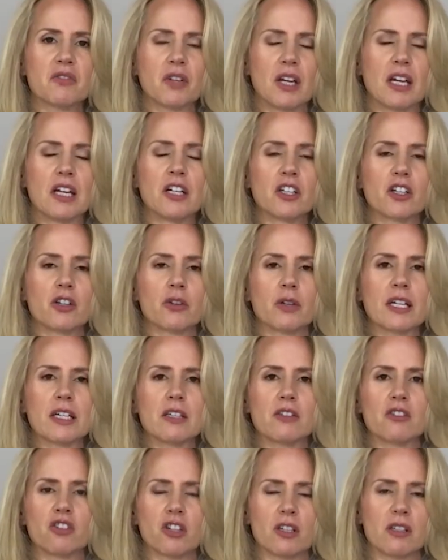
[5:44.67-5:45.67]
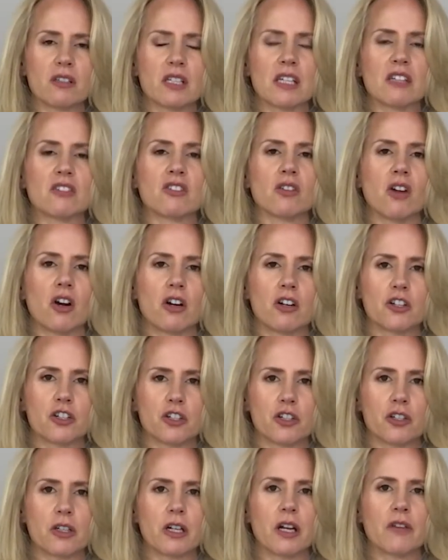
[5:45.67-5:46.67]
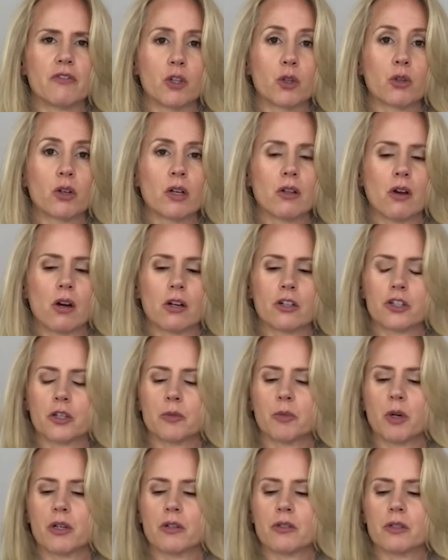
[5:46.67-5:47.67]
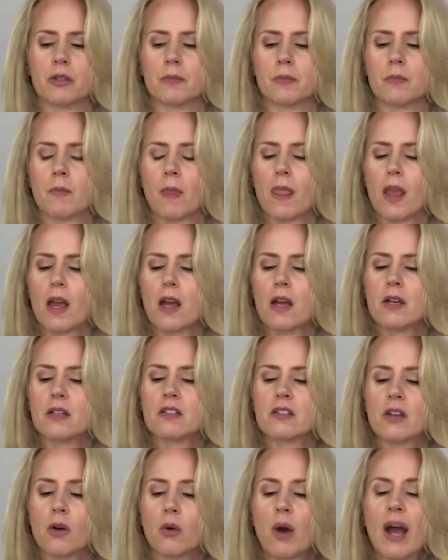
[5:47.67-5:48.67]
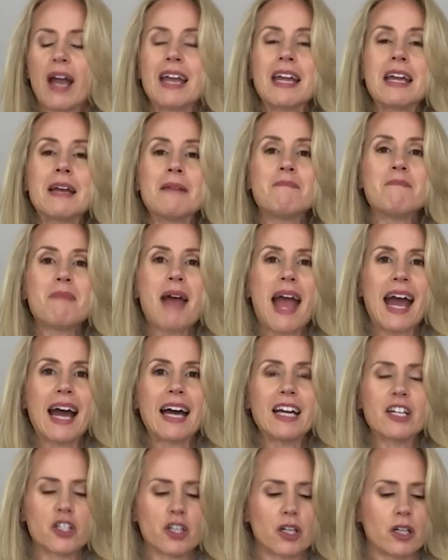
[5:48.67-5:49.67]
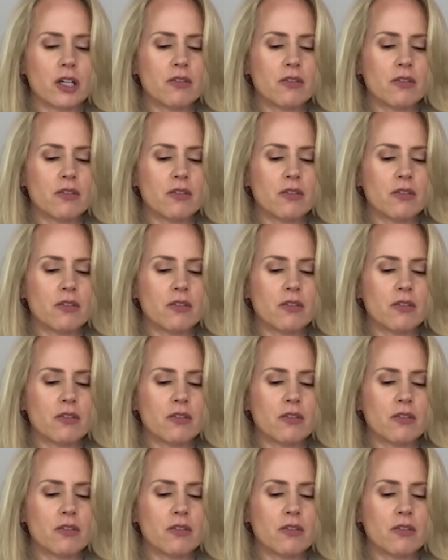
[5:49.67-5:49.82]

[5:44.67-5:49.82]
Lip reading: increase just gets larger if you're a larger person. So imagine